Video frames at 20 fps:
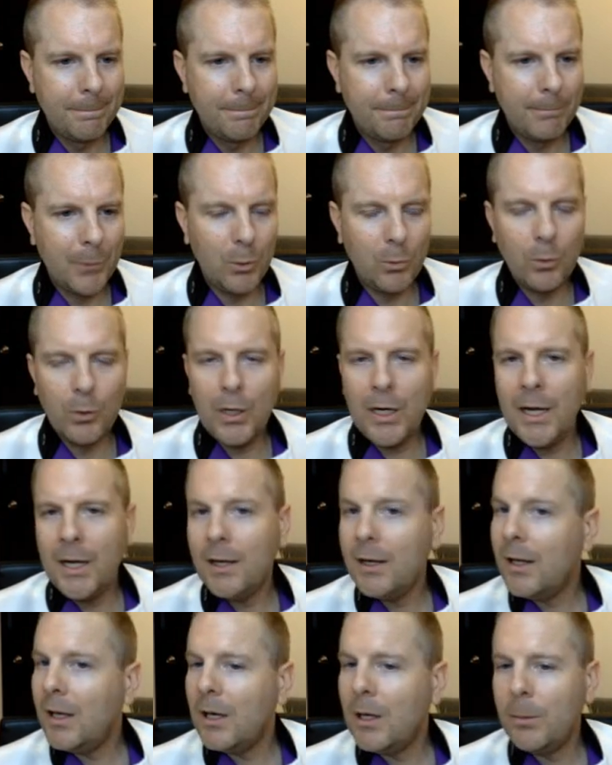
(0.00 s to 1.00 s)
but we're
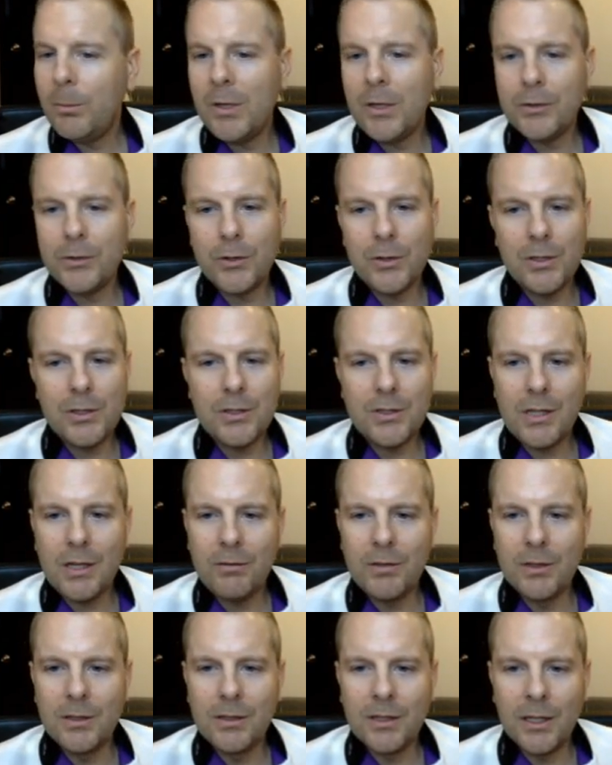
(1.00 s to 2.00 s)
hanging out at about
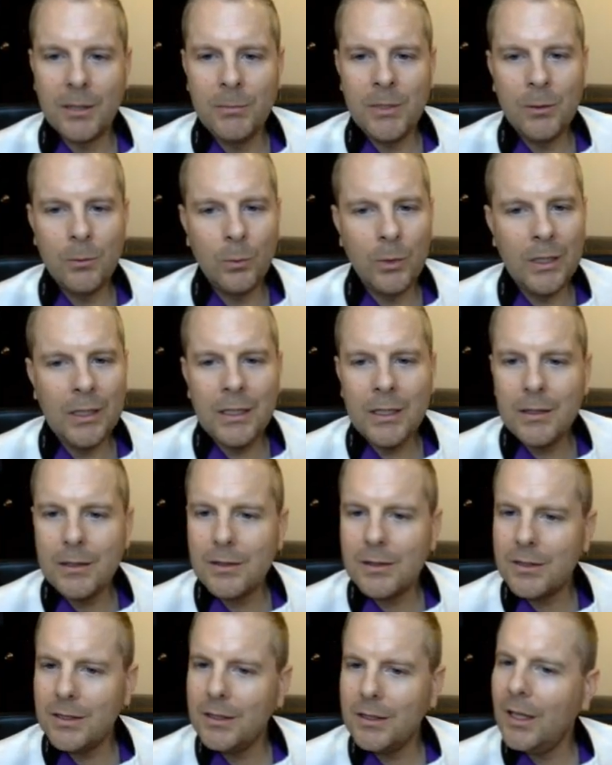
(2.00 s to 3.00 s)
thirty-seven. I mean, we need to
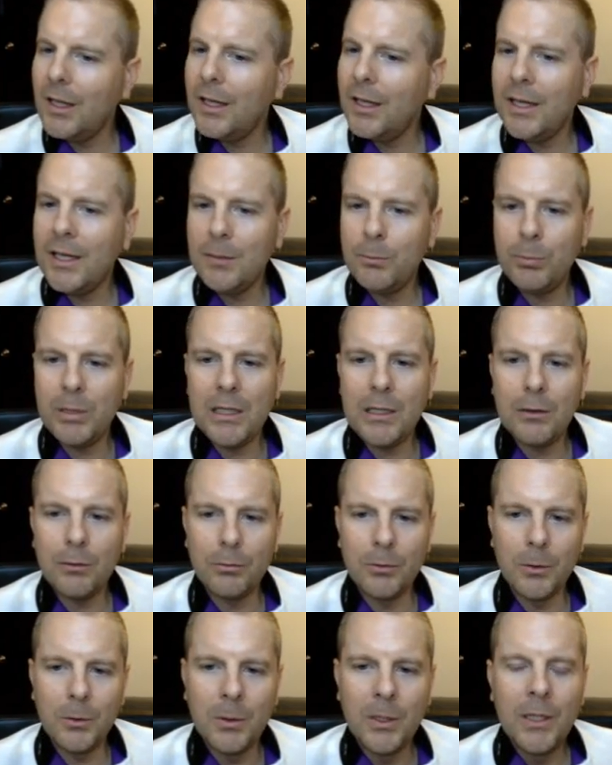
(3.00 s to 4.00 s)
see that head peek
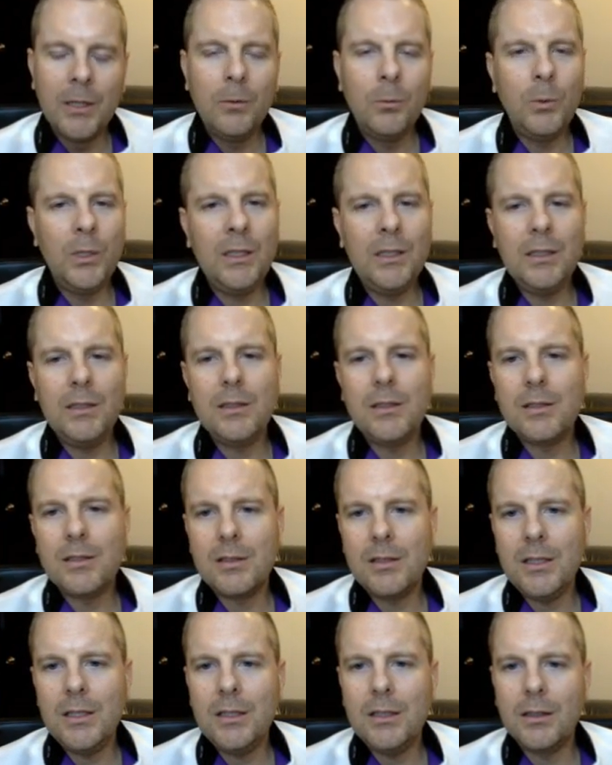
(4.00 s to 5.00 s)
through. We need to
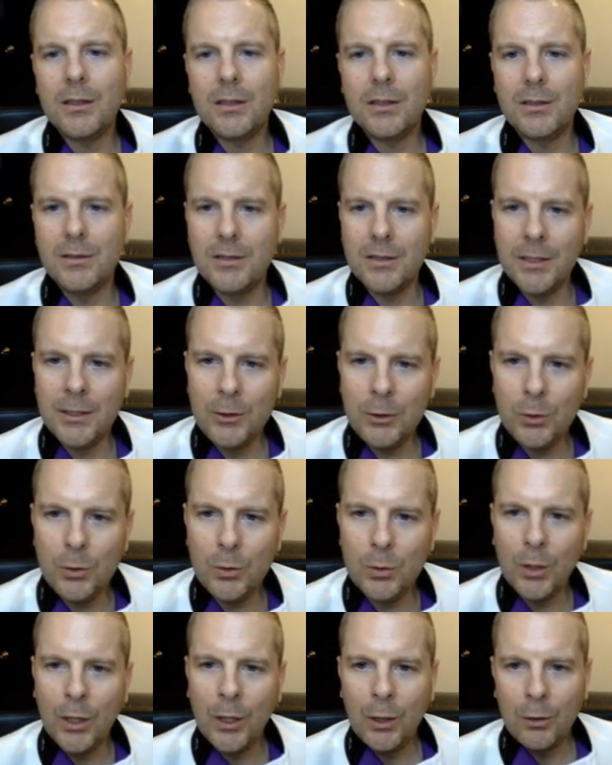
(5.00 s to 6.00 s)
see a
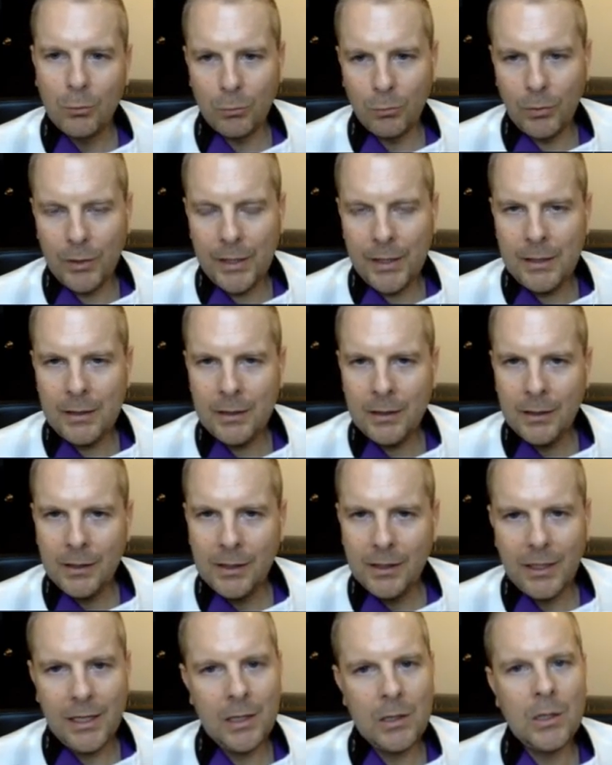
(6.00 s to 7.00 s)
continued red,
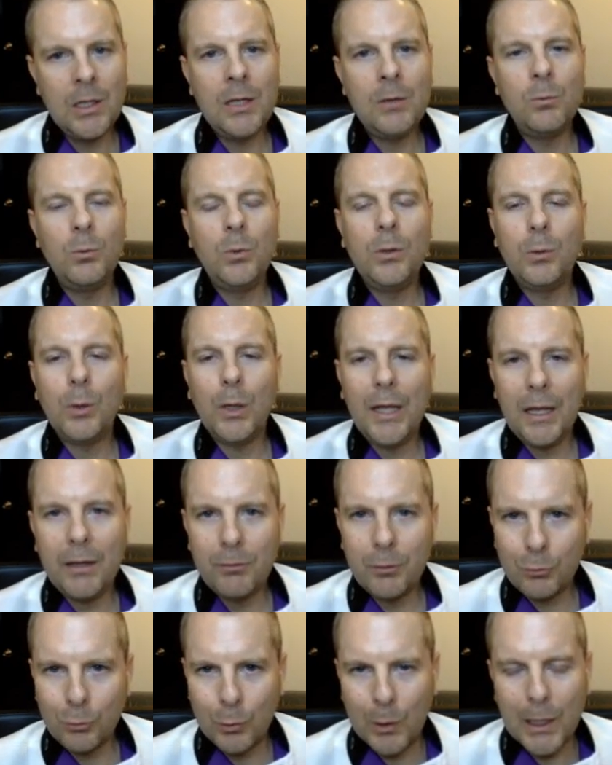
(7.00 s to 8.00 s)
and then we will have
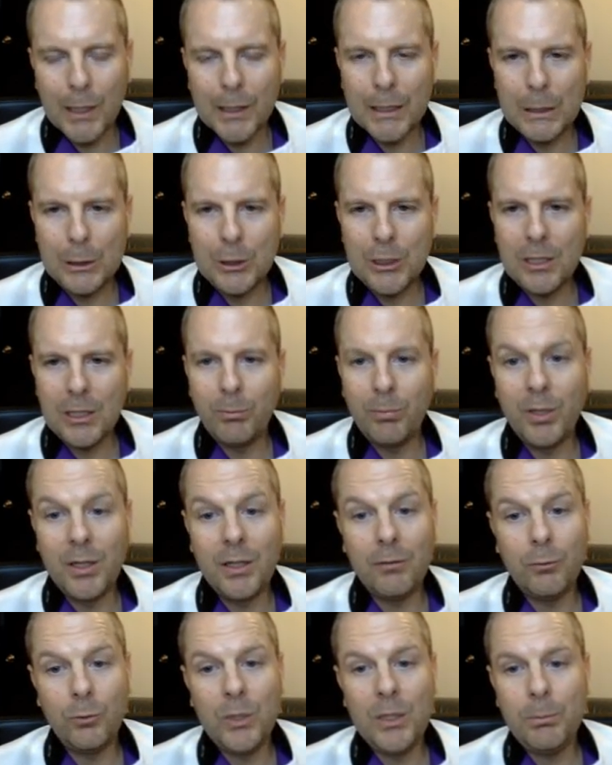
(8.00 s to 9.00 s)
a rocket ship. But
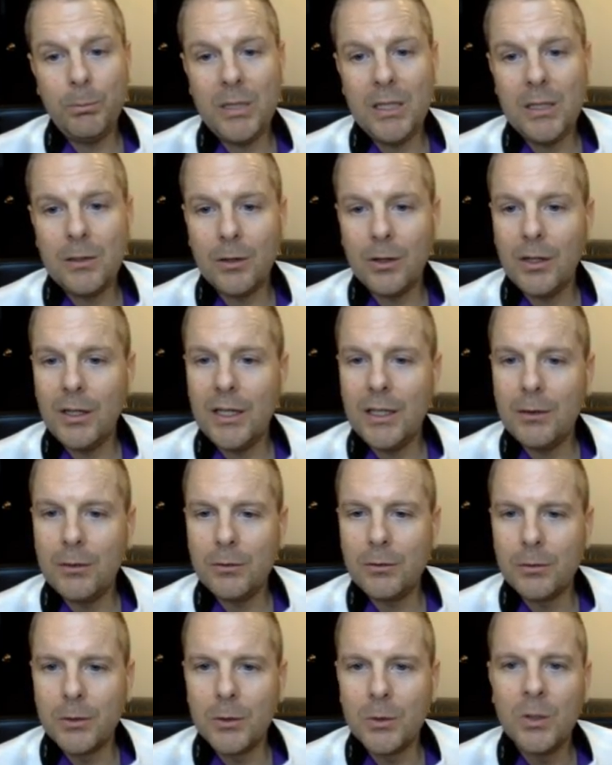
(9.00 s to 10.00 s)
if we peek our head
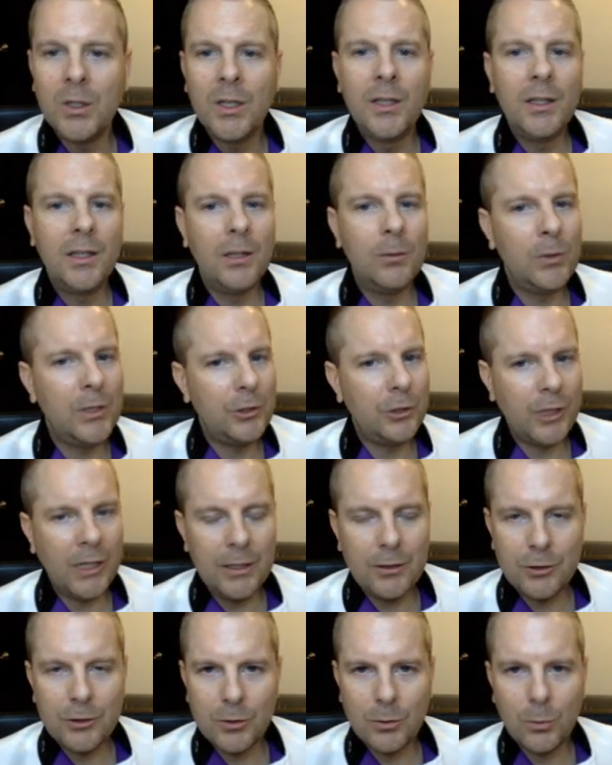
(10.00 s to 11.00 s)
through and we
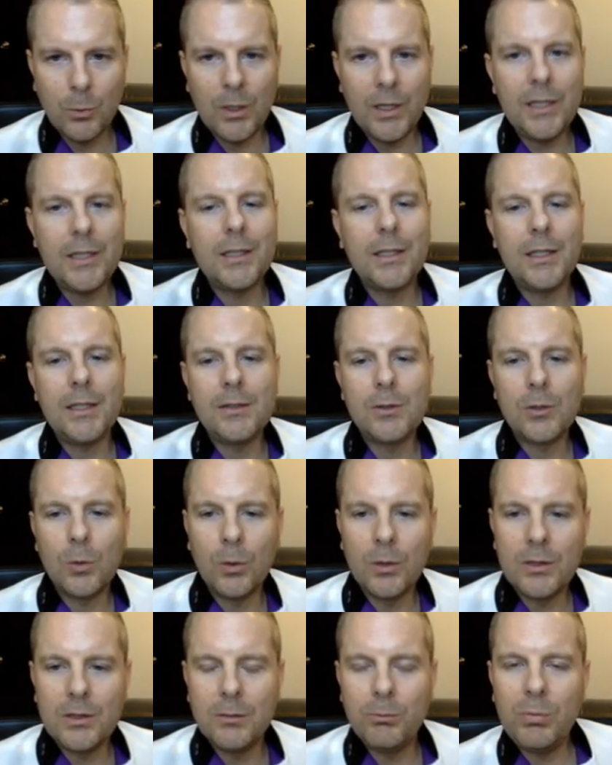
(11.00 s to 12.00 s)
change to white, it's
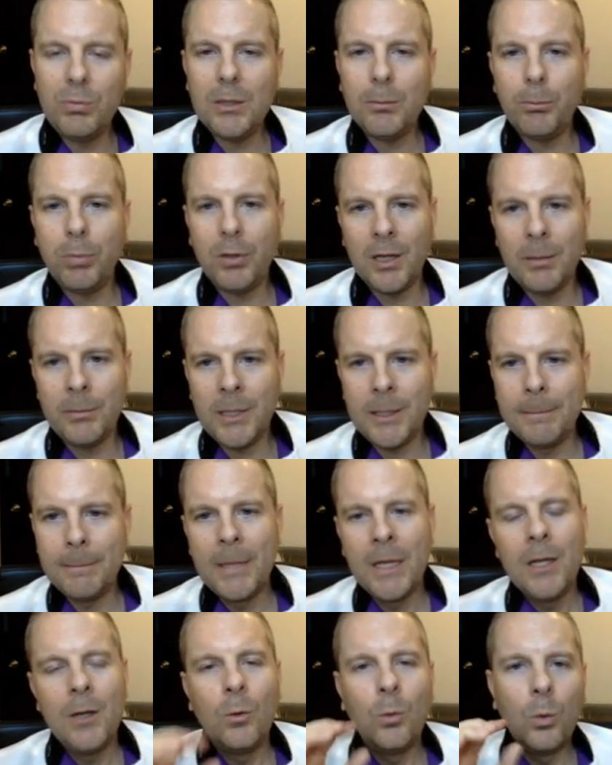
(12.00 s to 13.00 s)
going to be a plummet.
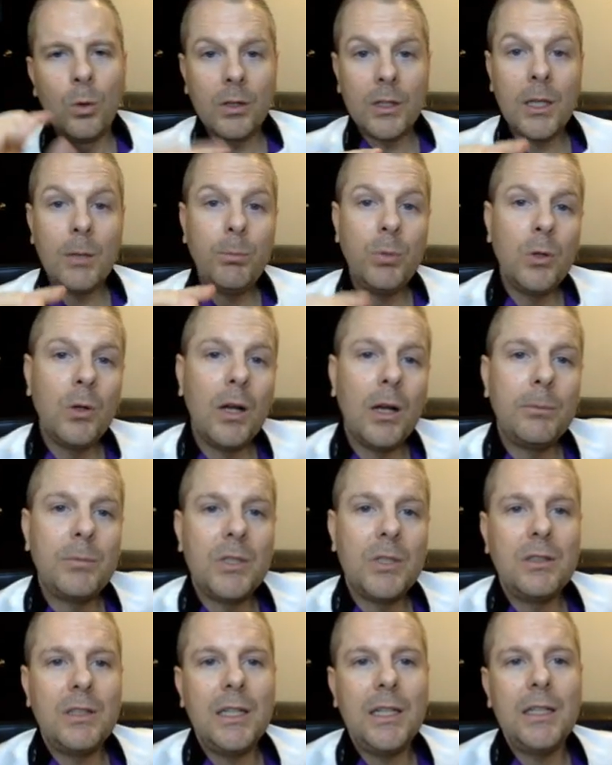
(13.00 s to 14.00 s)
We'll keep you up
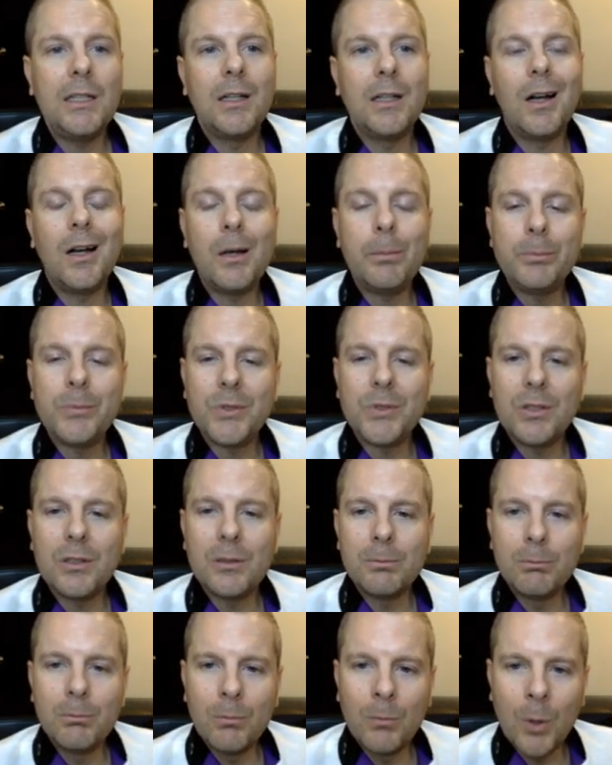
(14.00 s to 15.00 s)
to date up to the
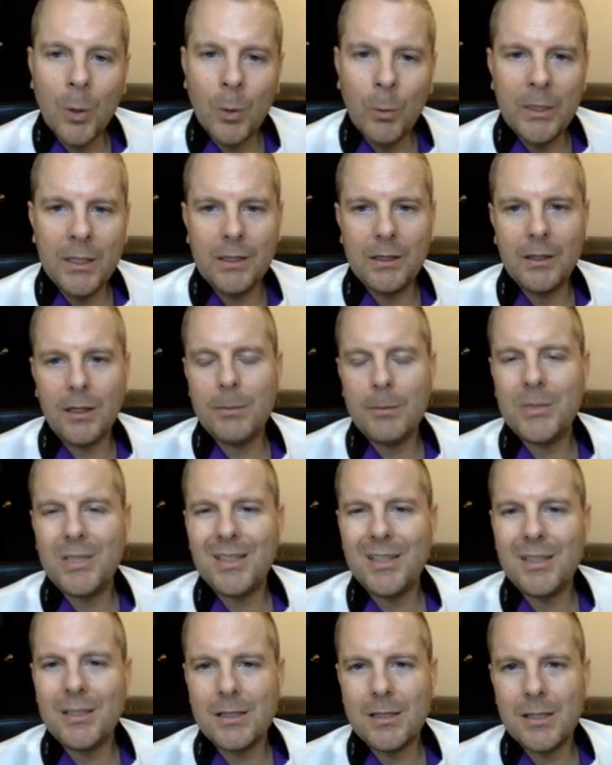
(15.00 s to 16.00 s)
moment, up to
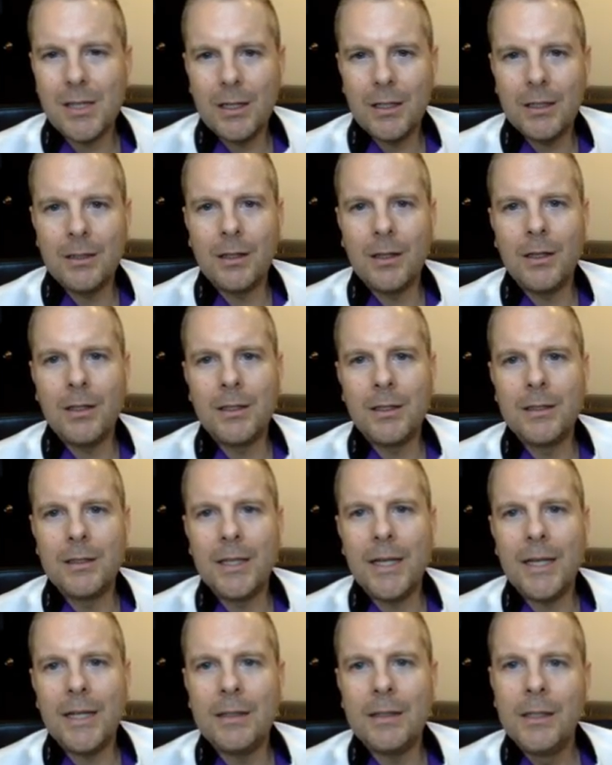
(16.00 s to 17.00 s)
the second on
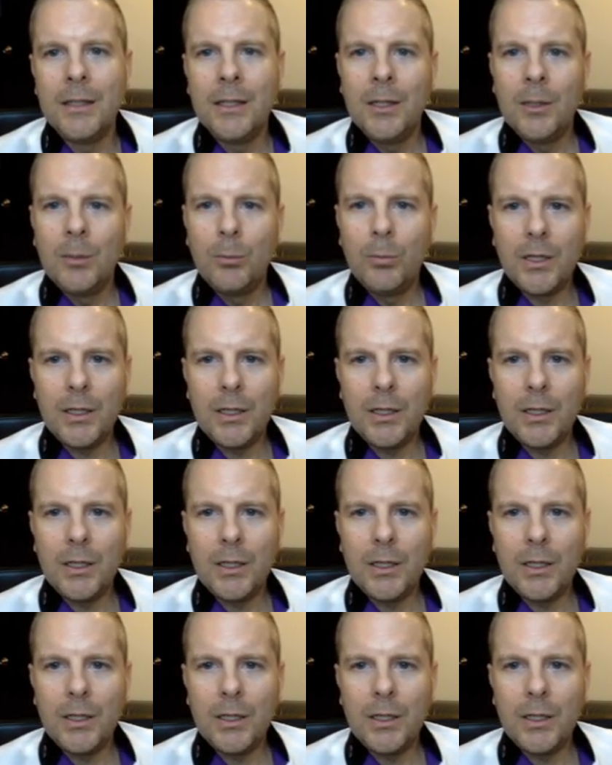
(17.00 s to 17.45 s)
that. But